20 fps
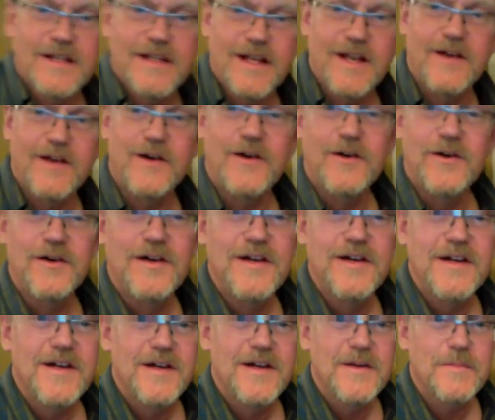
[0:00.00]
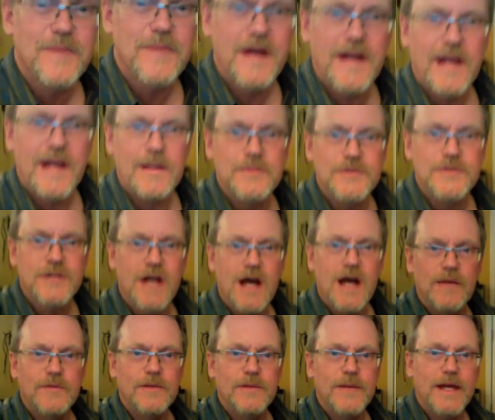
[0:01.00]
Hello, my name's
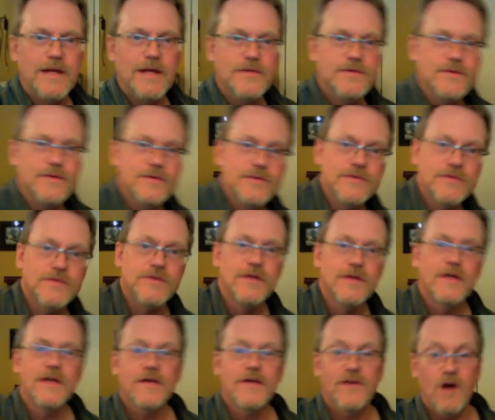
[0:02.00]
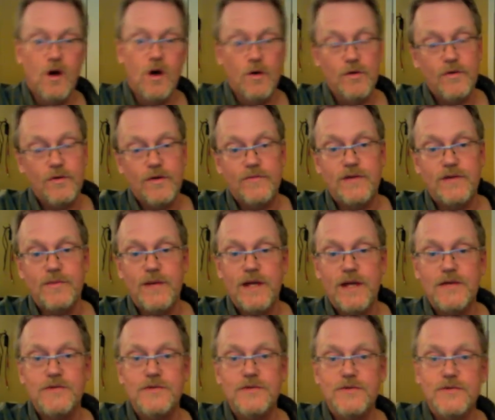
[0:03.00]
Tom DeMasters, owner of
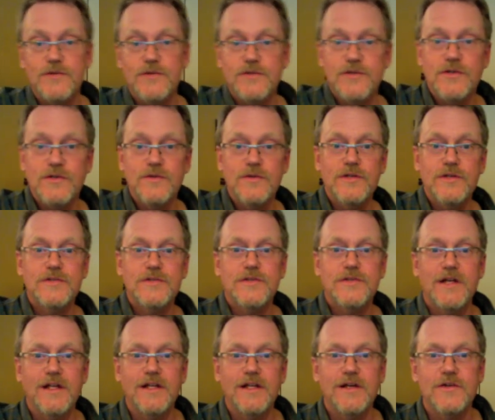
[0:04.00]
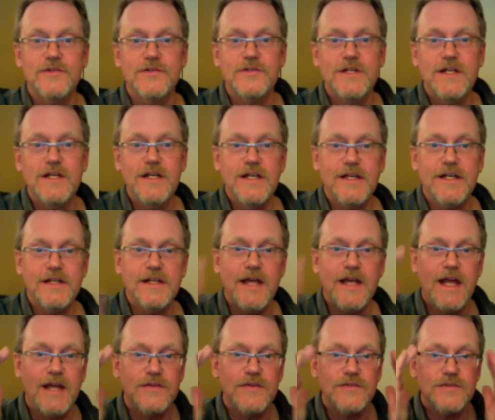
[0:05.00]
DeMasters Insurance LLC in
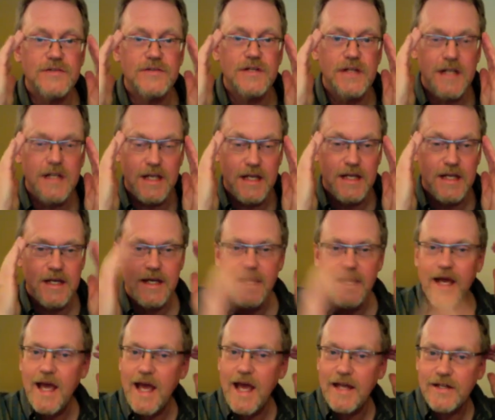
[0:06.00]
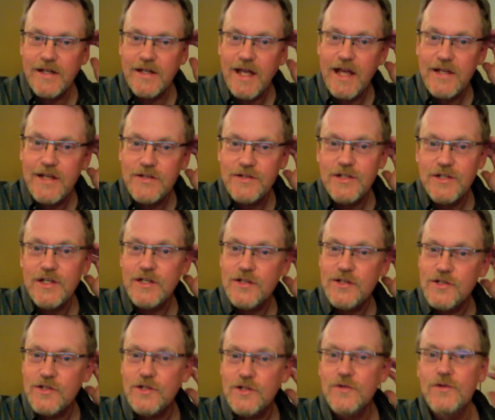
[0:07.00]
Kansas City at
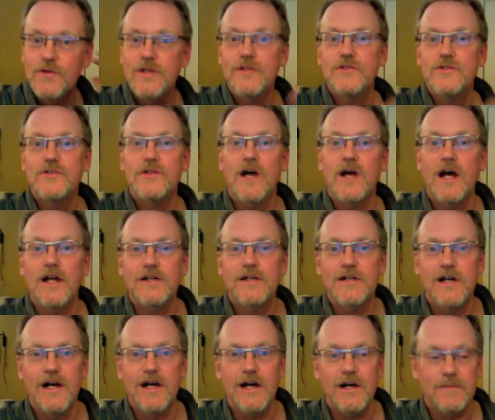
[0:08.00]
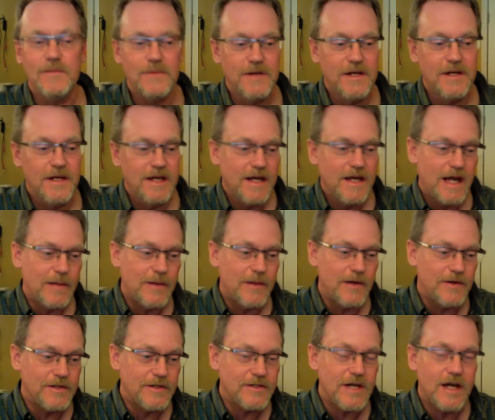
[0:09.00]
kcinsurance.com. I'm
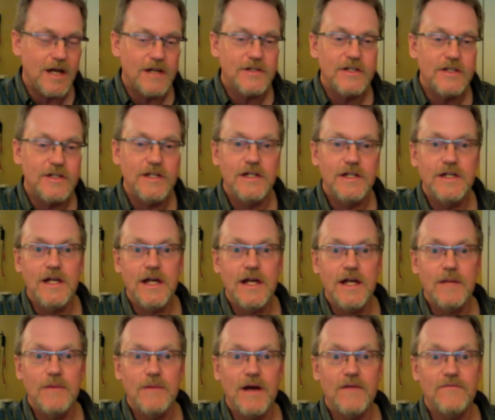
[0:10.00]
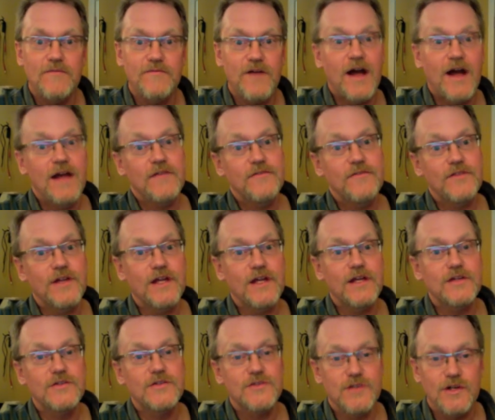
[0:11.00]
here to talk to you today about five
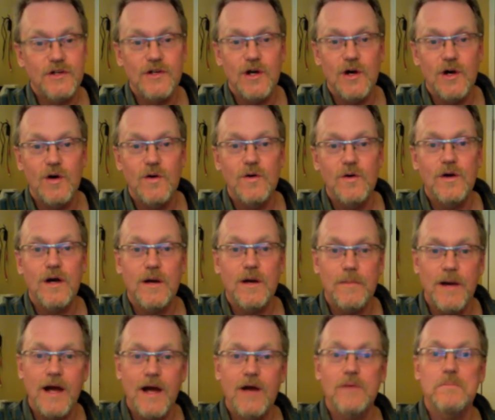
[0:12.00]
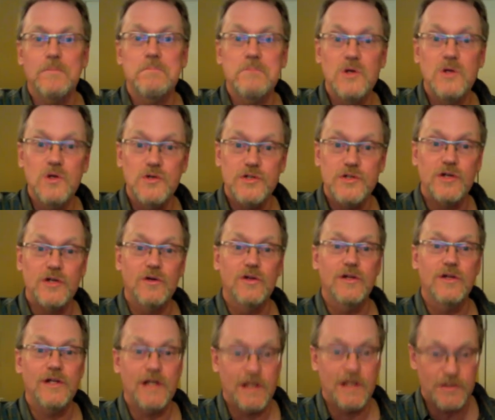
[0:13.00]
things to know about
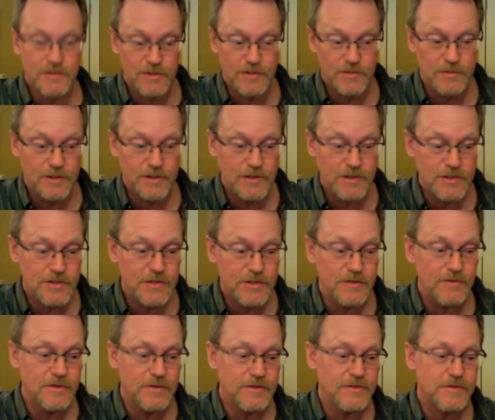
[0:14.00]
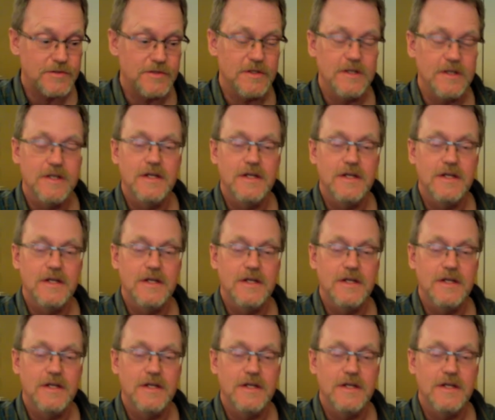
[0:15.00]
musical instrument insurance.